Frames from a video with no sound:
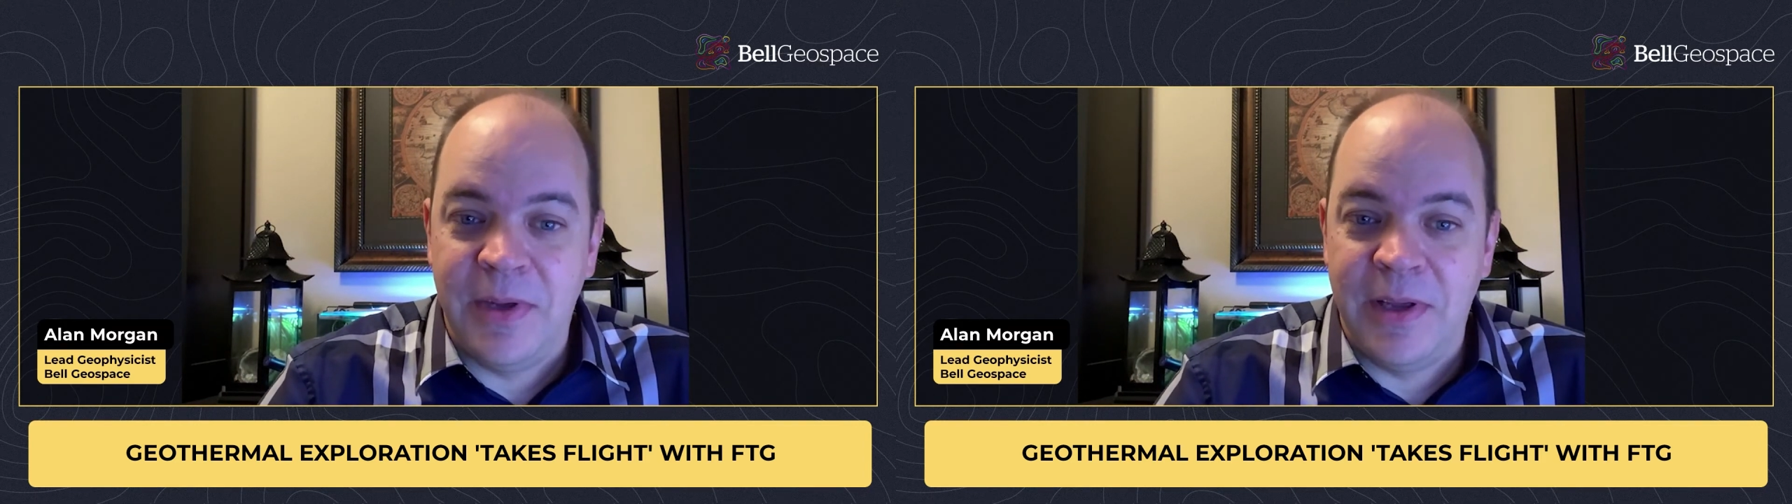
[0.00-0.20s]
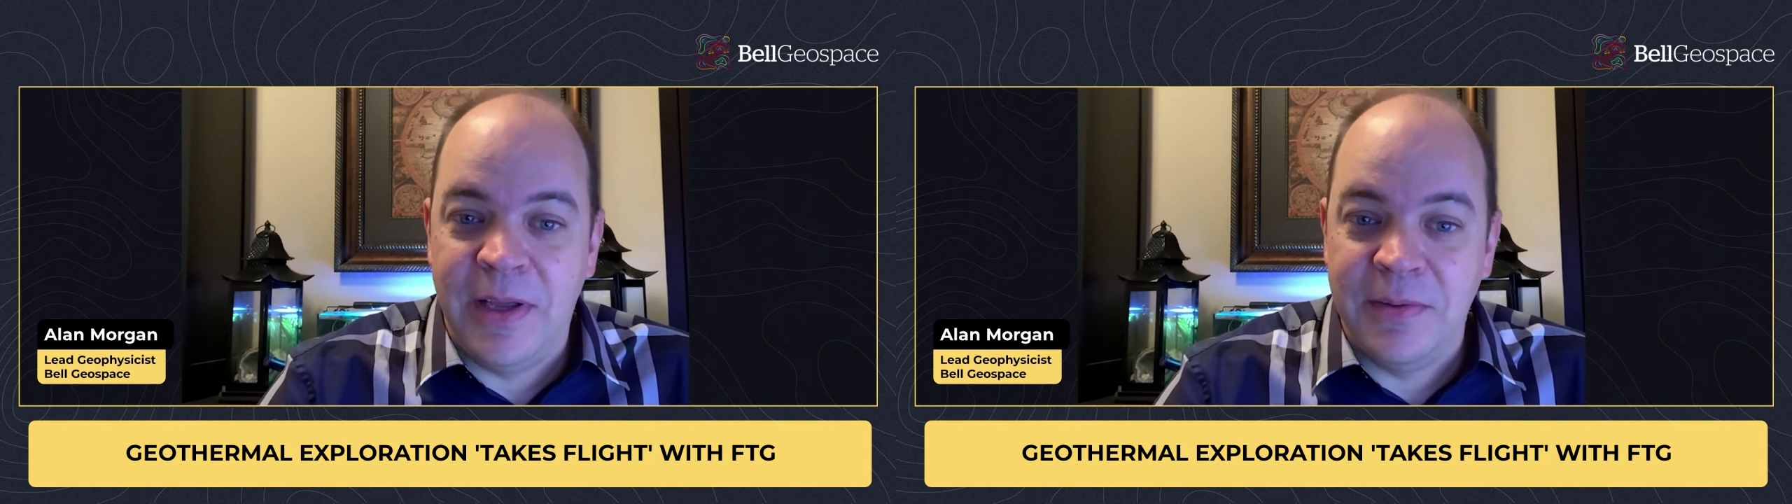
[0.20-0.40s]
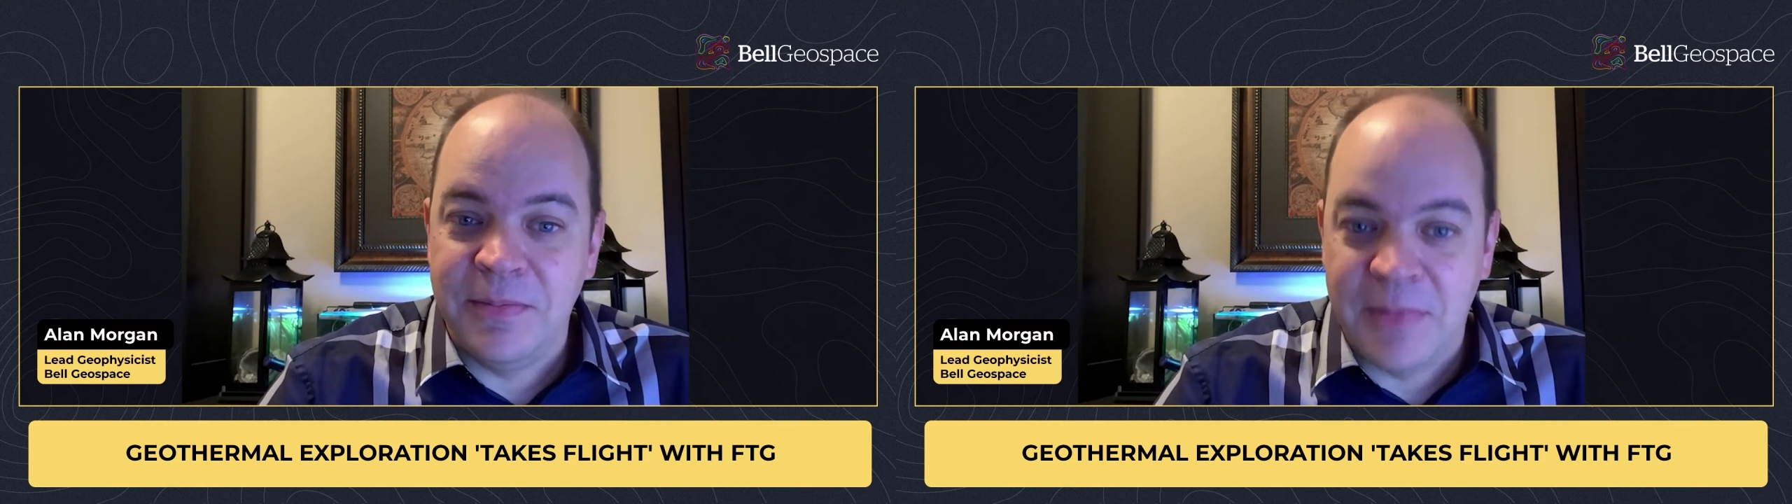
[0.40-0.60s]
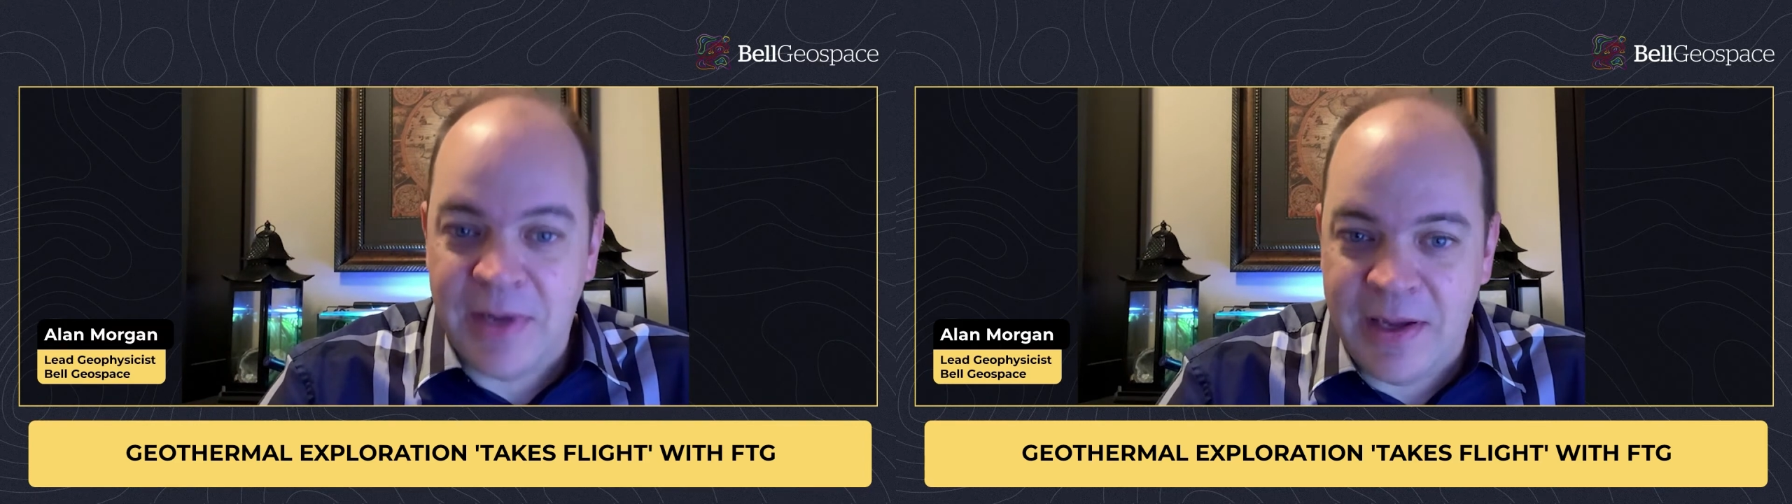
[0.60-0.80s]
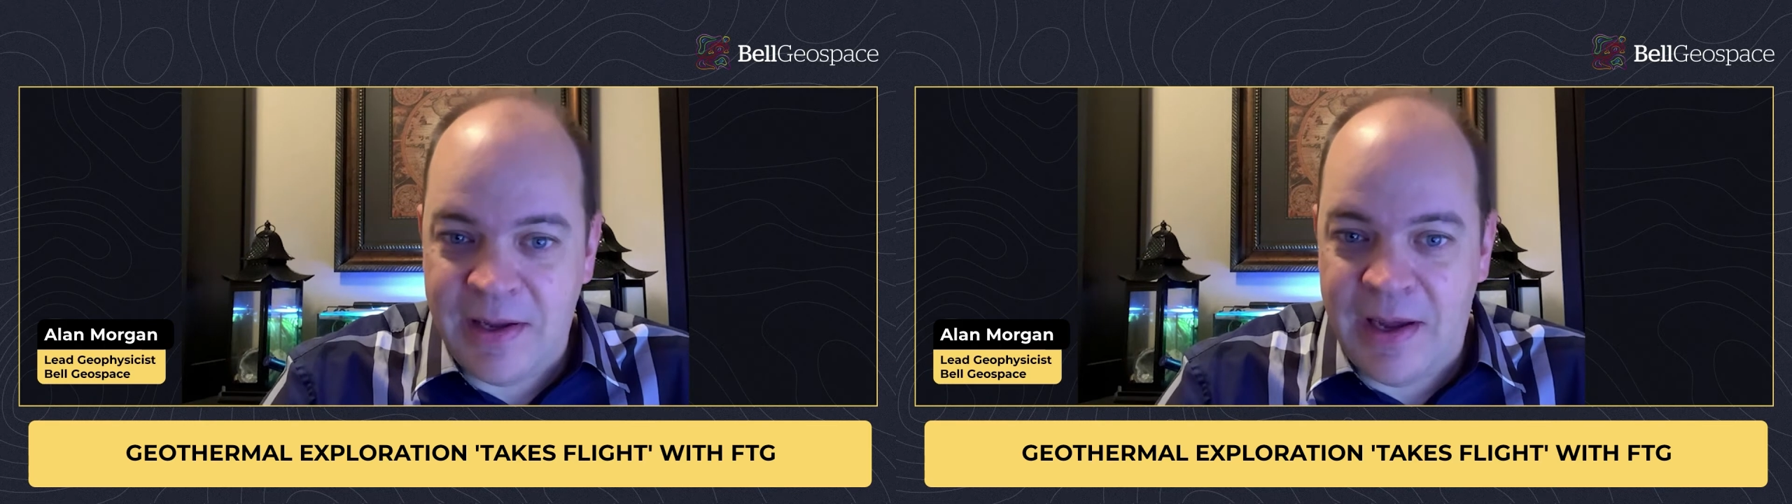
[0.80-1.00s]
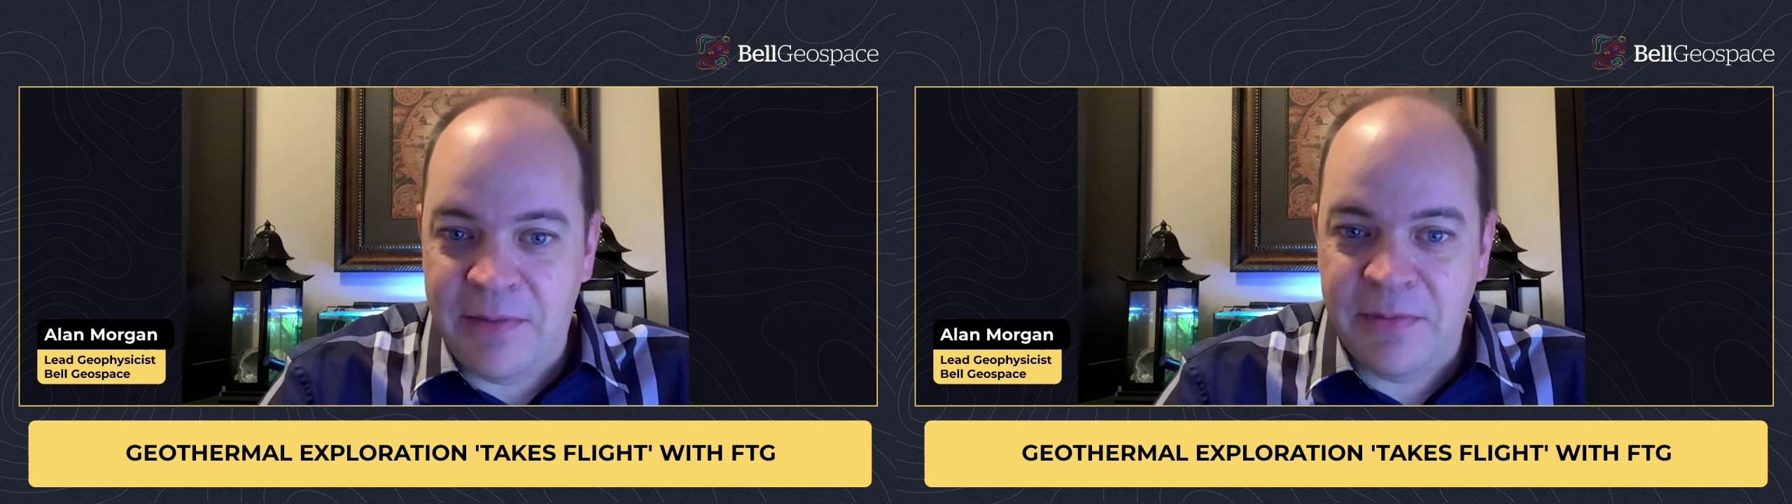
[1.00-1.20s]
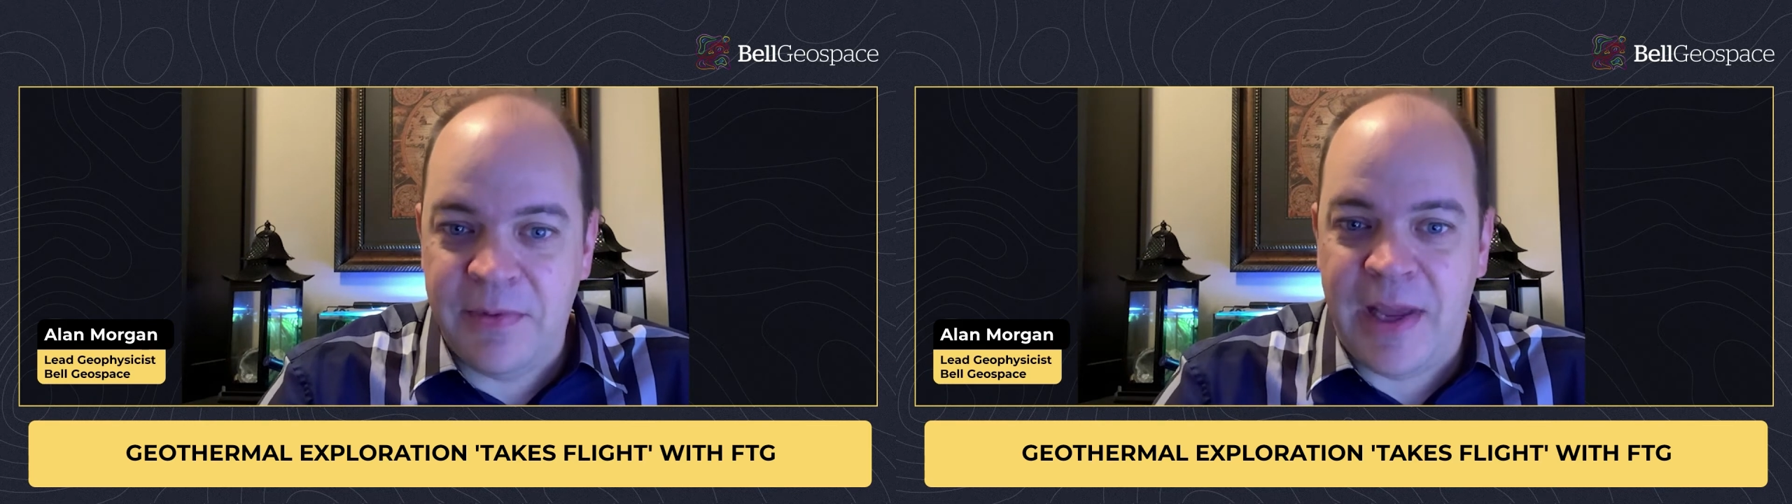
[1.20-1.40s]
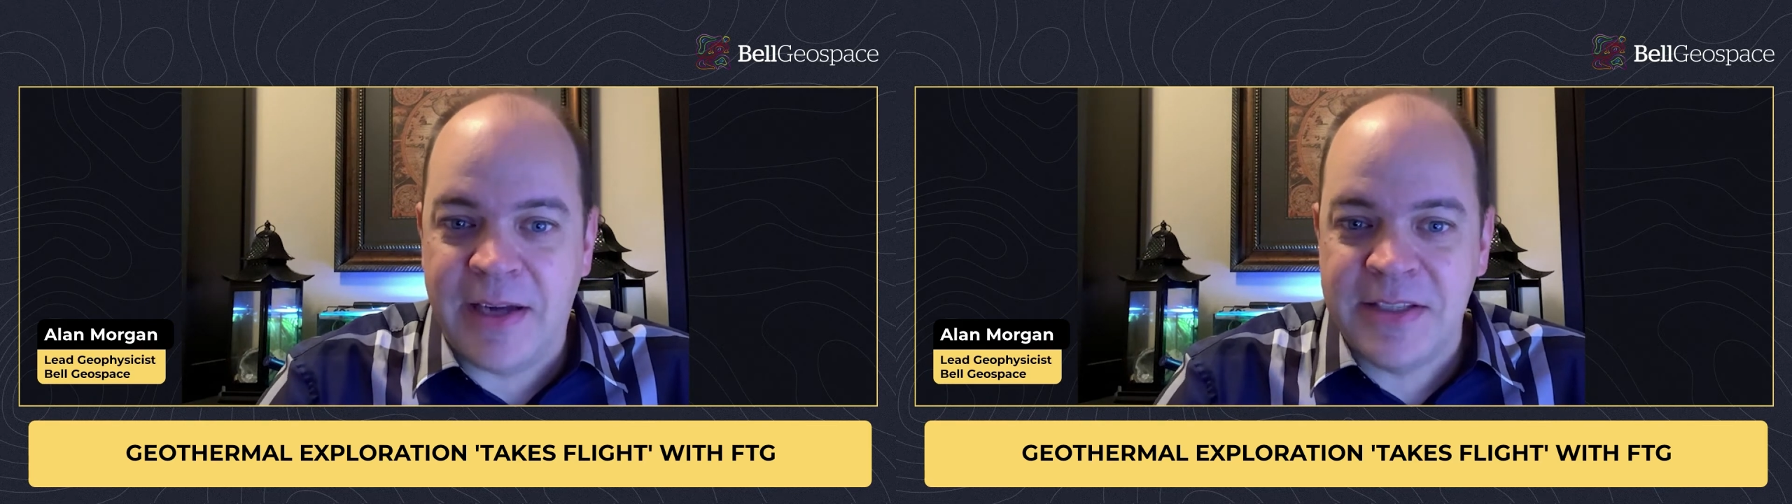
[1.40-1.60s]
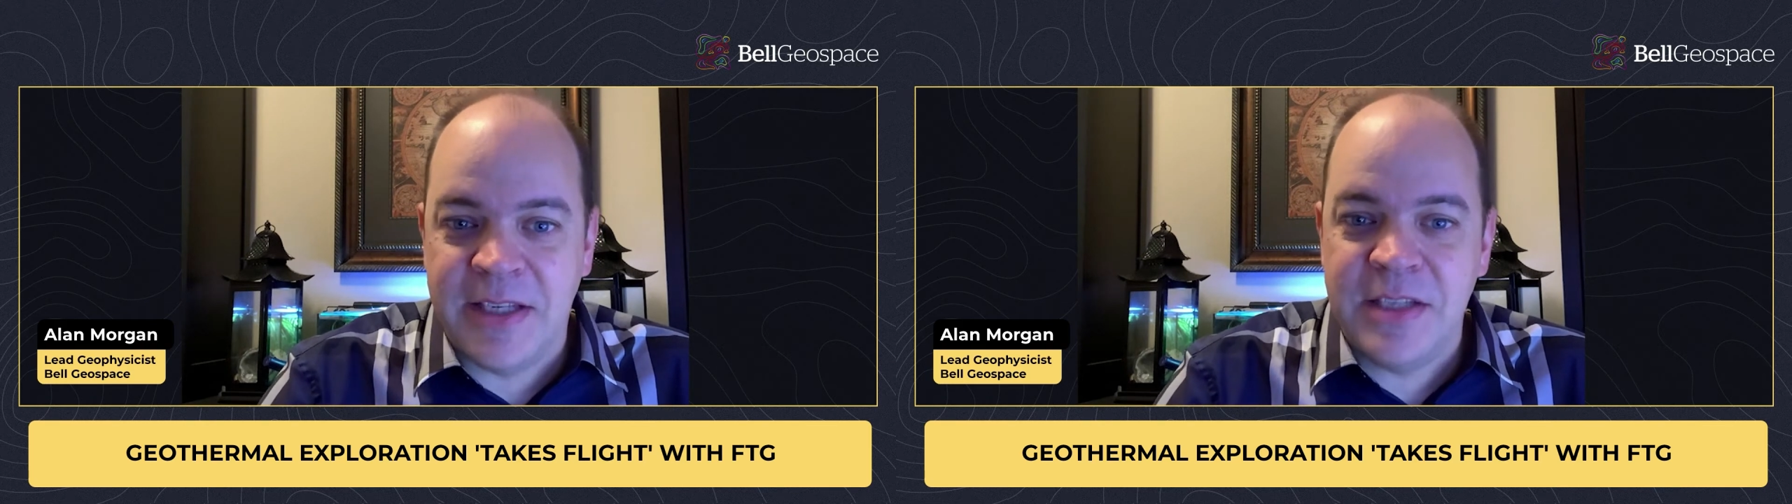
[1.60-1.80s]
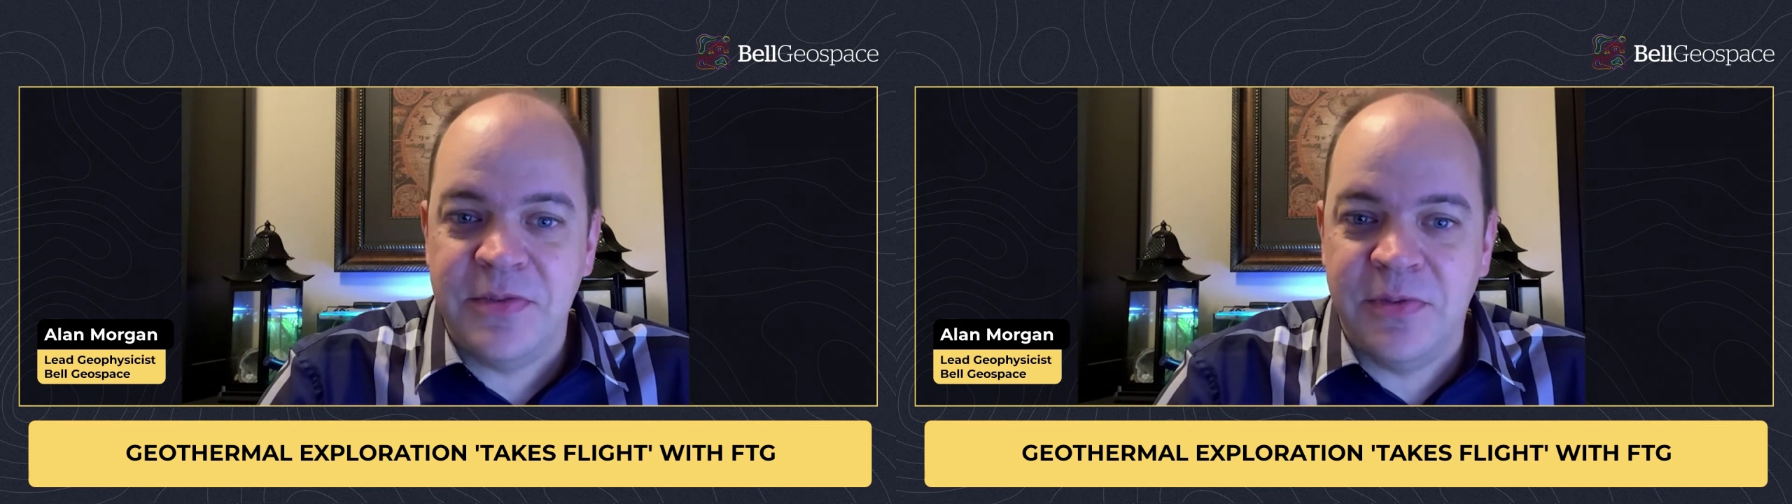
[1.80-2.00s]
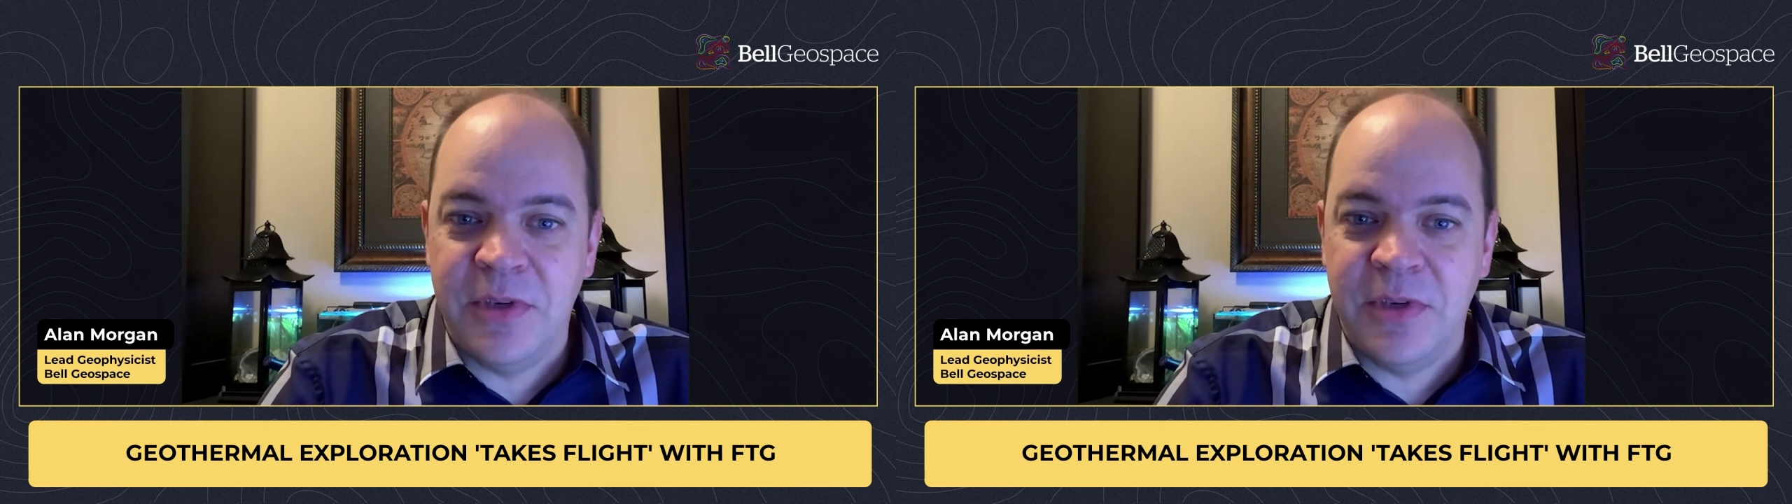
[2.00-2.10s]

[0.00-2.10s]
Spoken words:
and have access